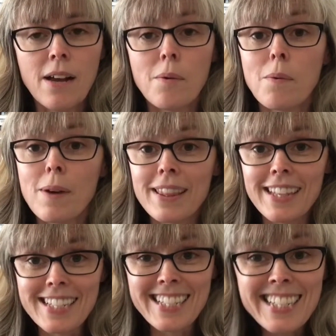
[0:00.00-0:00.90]
What
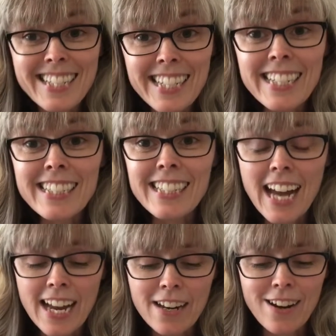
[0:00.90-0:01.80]
they still
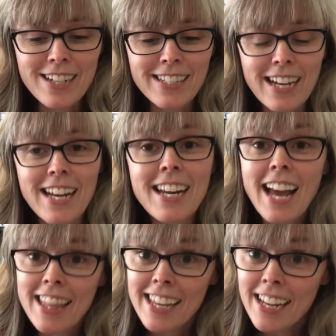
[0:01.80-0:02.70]
had not done
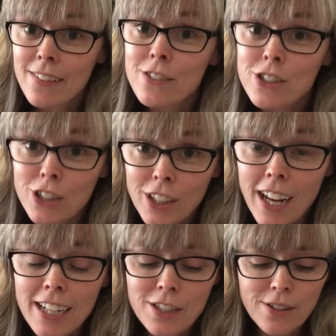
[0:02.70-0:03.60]
at the end of
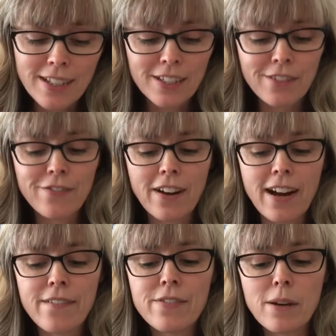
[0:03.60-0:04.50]
July
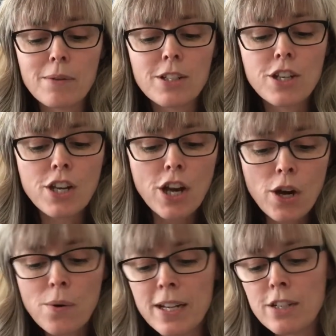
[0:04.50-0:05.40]
2005, there was
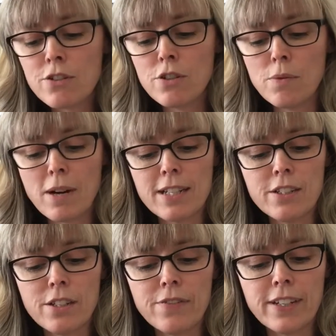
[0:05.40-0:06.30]
no industry-wide
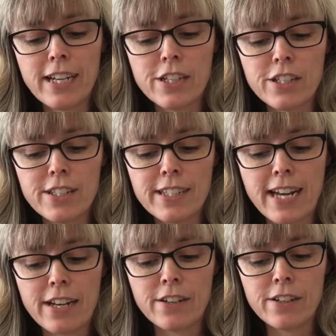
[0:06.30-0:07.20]
certification
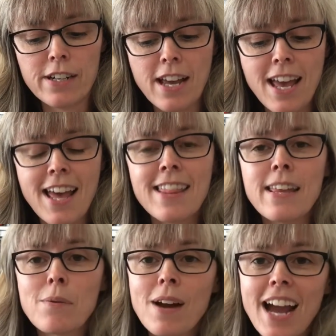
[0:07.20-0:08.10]
standard.
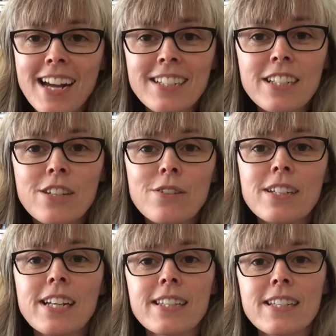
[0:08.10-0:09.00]
They were
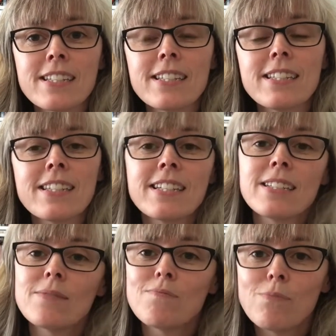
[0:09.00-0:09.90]
executing at
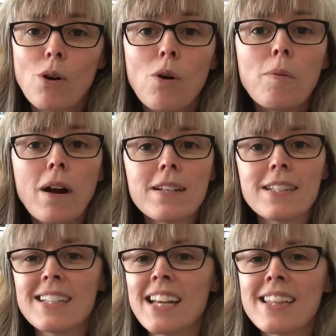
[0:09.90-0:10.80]
this whole process at the